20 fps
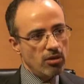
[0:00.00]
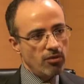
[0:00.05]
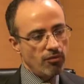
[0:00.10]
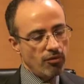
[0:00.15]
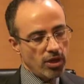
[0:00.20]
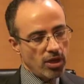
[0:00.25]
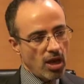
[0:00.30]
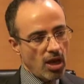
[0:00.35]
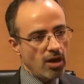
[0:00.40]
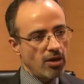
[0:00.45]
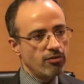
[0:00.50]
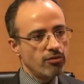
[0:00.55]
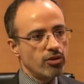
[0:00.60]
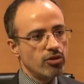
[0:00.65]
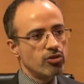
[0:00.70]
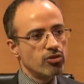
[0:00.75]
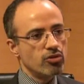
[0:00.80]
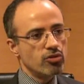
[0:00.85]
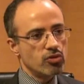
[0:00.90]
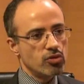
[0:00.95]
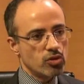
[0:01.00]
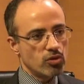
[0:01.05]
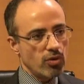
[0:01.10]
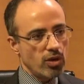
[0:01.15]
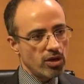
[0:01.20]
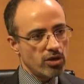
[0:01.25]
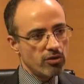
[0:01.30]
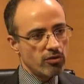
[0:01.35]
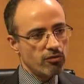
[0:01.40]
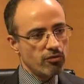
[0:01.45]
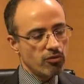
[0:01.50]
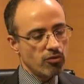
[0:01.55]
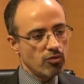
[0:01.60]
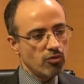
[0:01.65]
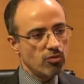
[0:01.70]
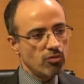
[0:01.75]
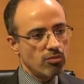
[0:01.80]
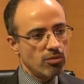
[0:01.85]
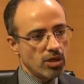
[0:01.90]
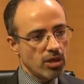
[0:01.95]
We have introduced quite a
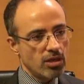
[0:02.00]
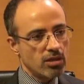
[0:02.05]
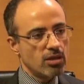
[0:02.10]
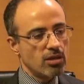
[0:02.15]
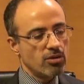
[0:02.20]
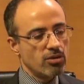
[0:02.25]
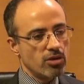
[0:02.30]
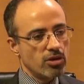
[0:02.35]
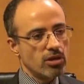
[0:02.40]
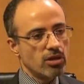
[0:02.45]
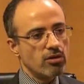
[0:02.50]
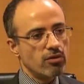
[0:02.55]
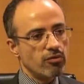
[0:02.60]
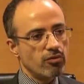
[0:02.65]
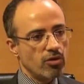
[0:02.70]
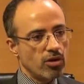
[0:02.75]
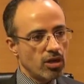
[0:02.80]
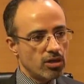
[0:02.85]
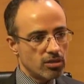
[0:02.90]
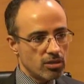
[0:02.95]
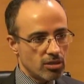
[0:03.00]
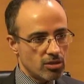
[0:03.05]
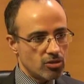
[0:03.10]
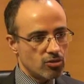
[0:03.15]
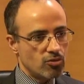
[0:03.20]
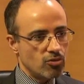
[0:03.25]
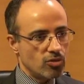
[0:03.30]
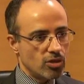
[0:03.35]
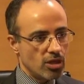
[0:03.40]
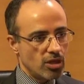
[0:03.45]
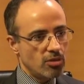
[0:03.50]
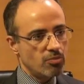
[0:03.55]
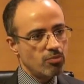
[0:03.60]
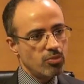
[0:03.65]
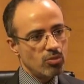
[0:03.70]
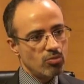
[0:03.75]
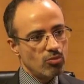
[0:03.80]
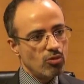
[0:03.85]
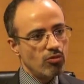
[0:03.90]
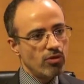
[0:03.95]
few, but I think critical for us is to keep
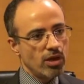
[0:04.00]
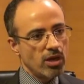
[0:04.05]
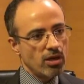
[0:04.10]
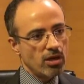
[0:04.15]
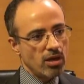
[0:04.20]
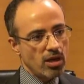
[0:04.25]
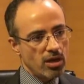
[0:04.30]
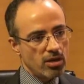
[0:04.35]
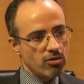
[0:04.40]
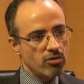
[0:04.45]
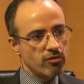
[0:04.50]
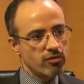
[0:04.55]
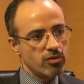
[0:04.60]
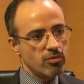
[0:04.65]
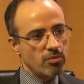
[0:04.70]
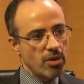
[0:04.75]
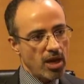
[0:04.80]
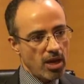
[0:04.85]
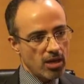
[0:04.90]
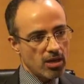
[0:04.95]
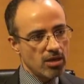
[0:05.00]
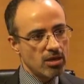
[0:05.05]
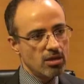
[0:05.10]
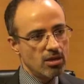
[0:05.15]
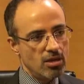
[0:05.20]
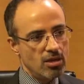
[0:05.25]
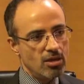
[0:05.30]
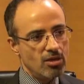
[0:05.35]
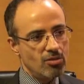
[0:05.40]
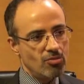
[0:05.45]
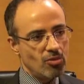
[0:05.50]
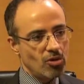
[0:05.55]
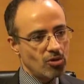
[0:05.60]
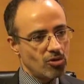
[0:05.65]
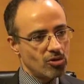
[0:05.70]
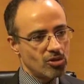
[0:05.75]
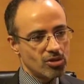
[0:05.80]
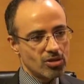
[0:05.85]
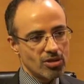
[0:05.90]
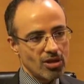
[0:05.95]
moving ahead of the pack
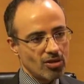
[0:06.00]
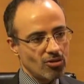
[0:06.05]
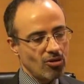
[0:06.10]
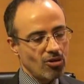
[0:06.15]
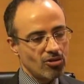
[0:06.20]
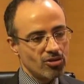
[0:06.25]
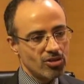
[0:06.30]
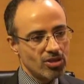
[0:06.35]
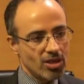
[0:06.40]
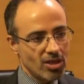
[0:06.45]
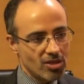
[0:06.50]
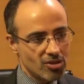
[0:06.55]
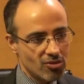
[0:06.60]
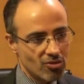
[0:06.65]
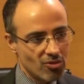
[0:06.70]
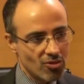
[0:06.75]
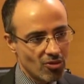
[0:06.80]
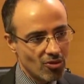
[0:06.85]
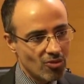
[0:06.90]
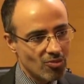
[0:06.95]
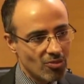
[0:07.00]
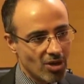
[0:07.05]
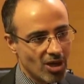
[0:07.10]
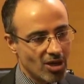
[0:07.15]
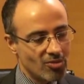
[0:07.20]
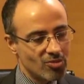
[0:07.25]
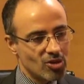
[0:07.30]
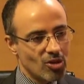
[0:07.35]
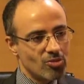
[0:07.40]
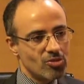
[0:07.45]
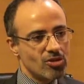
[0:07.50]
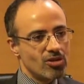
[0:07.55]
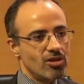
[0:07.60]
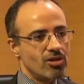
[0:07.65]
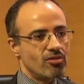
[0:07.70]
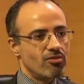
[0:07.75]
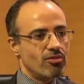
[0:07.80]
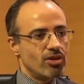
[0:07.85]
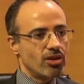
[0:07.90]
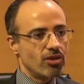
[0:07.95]
because technology, as you know, becomes
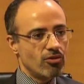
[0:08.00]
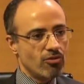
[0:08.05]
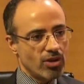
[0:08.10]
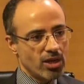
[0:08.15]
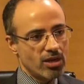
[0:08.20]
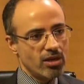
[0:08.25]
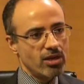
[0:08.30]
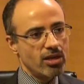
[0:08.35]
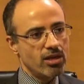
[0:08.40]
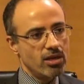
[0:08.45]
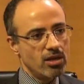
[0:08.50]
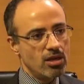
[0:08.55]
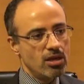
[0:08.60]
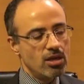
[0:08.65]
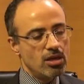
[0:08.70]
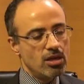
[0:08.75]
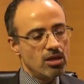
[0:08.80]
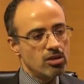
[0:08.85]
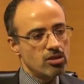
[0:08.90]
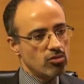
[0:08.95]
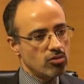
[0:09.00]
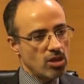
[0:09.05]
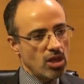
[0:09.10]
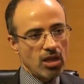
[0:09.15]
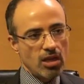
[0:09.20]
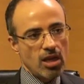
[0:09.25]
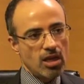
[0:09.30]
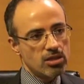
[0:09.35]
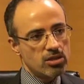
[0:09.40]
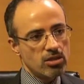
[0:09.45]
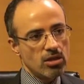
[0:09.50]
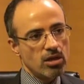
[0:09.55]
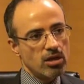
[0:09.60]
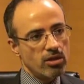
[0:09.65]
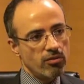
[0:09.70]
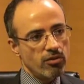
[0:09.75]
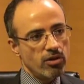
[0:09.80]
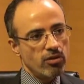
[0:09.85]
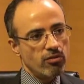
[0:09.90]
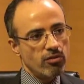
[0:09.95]
obsolete very quickly. So that's
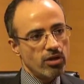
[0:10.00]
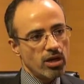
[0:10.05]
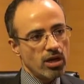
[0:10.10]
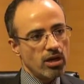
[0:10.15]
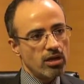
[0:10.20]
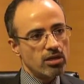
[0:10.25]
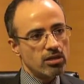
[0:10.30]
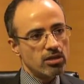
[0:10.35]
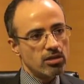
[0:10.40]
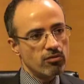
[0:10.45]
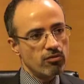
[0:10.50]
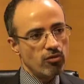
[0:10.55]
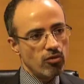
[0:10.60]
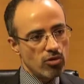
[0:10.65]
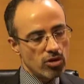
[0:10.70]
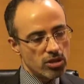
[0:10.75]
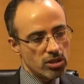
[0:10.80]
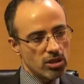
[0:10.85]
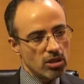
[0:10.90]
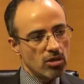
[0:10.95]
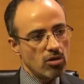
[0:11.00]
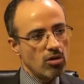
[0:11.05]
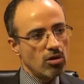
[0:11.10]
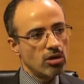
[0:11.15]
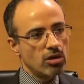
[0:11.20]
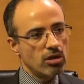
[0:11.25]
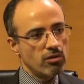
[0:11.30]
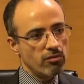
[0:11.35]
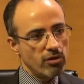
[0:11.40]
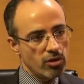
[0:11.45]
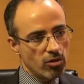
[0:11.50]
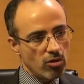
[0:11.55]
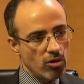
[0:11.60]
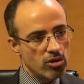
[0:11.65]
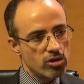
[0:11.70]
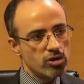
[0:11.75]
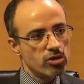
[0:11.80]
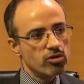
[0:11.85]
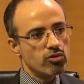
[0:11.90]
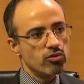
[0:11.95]
really where we are focusing on and will
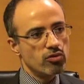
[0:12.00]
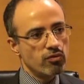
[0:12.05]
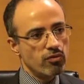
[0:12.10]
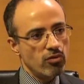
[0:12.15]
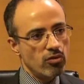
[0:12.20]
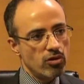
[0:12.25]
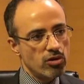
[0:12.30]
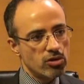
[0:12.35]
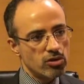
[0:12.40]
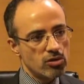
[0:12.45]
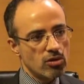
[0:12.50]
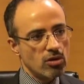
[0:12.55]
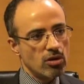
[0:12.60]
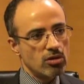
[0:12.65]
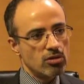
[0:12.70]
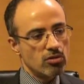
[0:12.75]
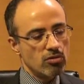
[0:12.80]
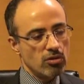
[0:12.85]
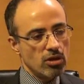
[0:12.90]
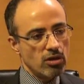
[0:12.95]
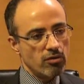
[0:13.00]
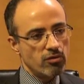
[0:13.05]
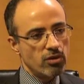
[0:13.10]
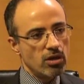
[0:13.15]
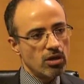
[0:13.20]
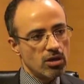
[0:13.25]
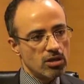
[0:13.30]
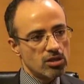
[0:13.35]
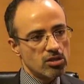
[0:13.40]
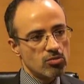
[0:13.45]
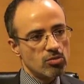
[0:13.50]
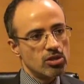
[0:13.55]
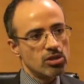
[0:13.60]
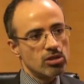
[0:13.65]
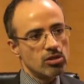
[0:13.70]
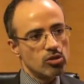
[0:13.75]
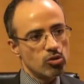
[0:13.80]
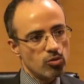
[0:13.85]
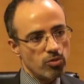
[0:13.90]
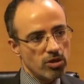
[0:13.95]
continue to focus on to give the customers
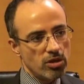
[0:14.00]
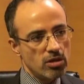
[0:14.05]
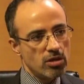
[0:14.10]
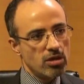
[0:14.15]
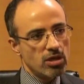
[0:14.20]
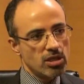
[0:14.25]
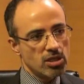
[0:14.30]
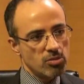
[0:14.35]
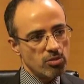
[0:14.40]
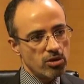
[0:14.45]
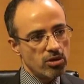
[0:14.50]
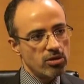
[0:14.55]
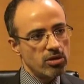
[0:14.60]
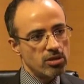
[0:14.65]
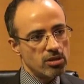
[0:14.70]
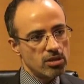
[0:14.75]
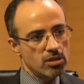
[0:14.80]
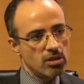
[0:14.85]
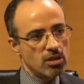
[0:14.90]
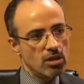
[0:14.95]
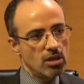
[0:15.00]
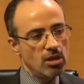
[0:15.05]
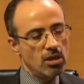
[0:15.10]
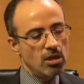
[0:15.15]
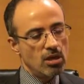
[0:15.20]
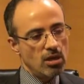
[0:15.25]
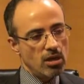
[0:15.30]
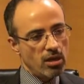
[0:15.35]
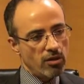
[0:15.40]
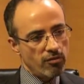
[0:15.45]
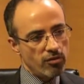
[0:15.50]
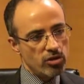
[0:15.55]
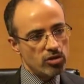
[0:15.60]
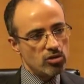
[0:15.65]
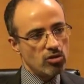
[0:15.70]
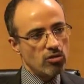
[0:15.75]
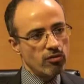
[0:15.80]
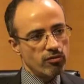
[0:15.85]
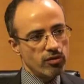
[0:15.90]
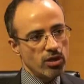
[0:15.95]
a superior experience.
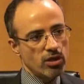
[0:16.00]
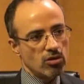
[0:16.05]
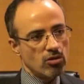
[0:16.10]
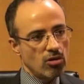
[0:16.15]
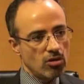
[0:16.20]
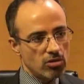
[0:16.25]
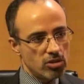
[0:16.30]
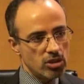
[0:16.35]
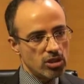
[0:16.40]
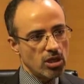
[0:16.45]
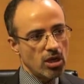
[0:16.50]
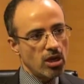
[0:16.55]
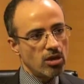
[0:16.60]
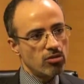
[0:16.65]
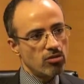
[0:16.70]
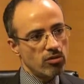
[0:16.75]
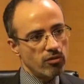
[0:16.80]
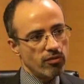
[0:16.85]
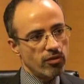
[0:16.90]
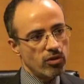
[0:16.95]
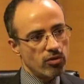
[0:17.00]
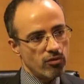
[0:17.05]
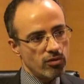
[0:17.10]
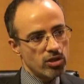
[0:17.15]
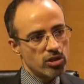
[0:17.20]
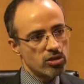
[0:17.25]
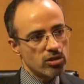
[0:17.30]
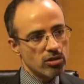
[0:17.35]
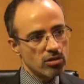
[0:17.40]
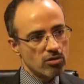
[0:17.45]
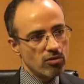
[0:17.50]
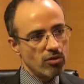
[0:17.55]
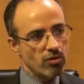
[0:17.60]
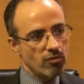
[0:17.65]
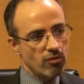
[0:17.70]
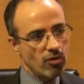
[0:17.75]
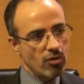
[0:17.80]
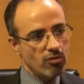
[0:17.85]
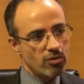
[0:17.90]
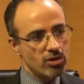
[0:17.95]
Leveraging of technology and of innovation going
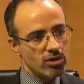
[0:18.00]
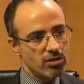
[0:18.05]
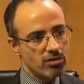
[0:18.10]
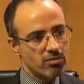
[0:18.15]
forward.